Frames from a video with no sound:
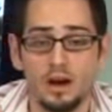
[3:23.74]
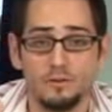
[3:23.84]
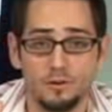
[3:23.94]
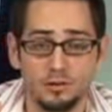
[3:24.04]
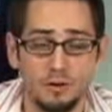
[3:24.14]

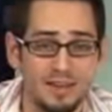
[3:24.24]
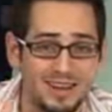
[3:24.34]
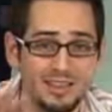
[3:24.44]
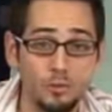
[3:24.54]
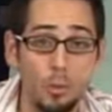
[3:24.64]
First of all, it
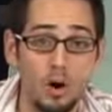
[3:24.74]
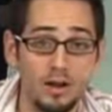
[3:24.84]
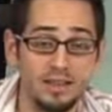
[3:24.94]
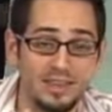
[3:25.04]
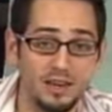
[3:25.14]
is
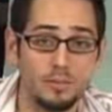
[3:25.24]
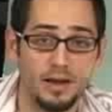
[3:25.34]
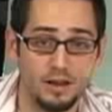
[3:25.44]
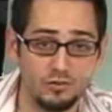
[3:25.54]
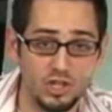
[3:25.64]
1
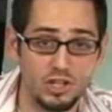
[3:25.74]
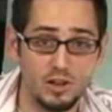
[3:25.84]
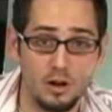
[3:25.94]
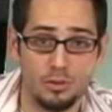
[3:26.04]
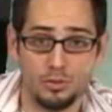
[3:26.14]
gigabyte of
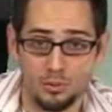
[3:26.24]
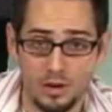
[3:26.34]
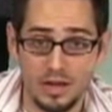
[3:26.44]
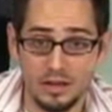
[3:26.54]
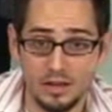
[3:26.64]

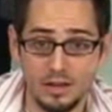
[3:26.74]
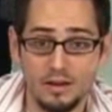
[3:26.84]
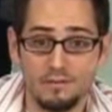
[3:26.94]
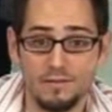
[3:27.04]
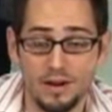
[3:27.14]
GDDR3.
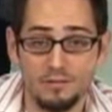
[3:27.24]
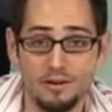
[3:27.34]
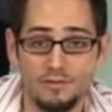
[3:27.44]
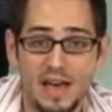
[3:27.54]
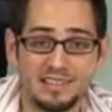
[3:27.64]

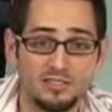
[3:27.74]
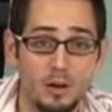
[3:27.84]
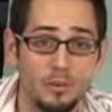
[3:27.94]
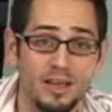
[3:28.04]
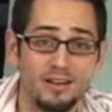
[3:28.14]
Very fast. That's
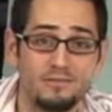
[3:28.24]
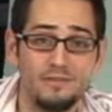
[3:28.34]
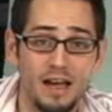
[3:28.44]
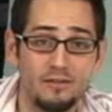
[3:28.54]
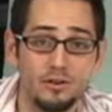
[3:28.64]
operating at a
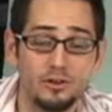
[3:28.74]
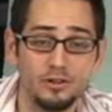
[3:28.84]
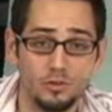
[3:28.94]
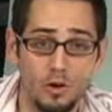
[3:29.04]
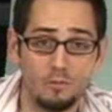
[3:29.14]

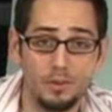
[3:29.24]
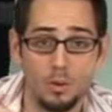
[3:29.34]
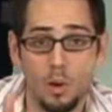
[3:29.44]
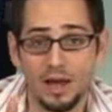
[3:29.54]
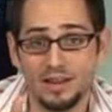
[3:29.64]
512-bit
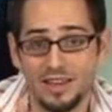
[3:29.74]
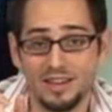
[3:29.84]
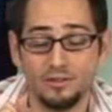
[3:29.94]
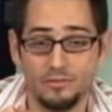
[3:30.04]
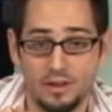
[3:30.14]
wide
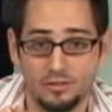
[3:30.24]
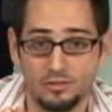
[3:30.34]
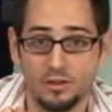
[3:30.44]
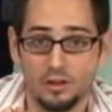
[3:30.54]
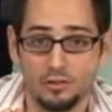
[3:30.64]

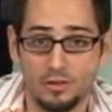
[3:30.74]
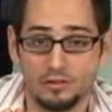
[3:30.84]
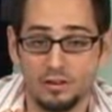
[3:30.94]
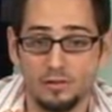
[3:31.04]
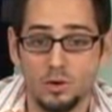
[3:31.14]
interface. So
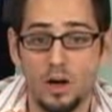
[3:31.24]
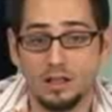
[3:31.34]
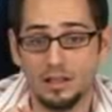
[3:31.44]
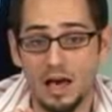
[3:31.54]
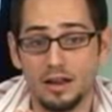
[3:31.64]
that's gonna give you a
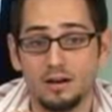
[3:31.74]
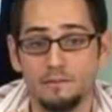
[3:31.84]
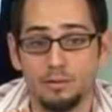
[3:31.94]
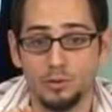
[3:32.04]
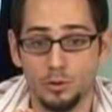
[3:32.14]
lot
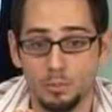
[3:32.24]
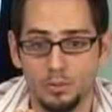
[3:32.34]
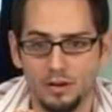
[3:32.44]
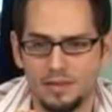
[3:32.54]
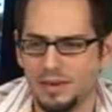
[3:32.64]
of
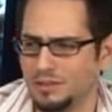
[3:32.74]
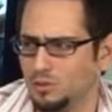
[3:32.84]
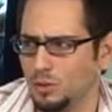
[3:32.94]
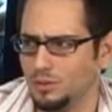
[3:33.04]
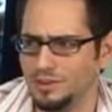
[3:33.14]
throughput. I think in
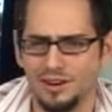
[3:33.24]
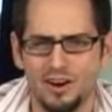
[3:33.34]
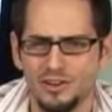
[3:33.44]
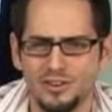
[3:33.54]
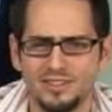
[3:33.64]
total it's like
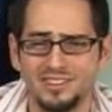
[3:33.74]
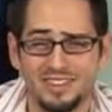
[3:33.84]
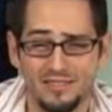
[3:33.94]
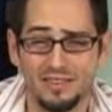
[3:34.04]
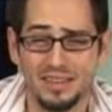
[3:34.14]

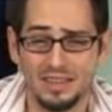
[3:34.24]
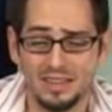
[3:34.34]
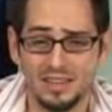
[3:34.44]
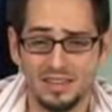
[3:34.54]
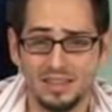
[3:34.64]
170
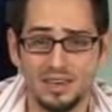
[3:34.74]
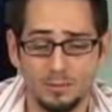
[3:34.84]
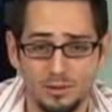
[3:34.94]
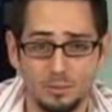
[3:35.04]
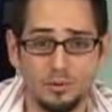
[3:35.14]

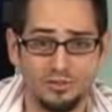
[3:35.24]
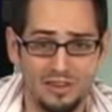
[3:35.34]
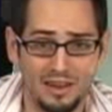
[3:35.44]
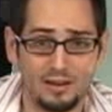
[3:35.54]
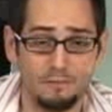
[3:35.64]
gigabits per
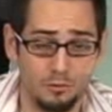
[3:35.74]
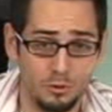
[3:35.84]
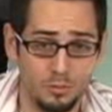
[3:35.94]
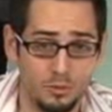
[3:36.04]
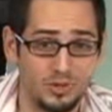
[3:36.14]
second of
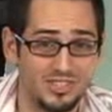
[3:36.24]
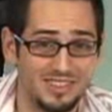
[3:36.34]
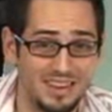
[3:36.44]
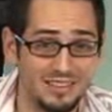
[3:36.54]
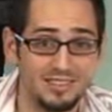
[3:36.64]
throughput, which is
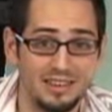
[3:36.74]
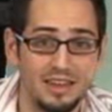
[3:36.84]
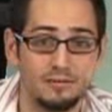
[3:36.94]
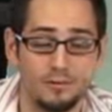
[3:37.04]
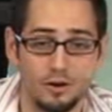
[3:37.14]

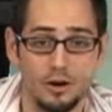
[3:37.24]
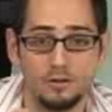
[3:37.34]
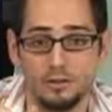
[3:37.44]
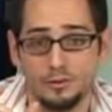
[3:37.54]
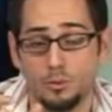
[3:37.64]
insane for a card
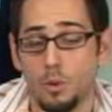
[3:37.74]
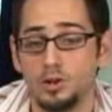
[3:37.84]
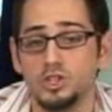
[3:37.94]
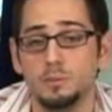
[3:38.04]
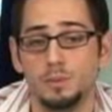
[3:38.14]
that only has
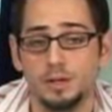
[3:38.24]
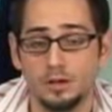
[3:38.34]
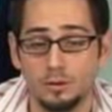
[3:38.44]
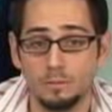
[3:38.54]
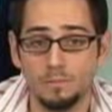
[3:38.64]
1
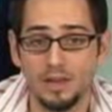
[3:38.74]
GPU.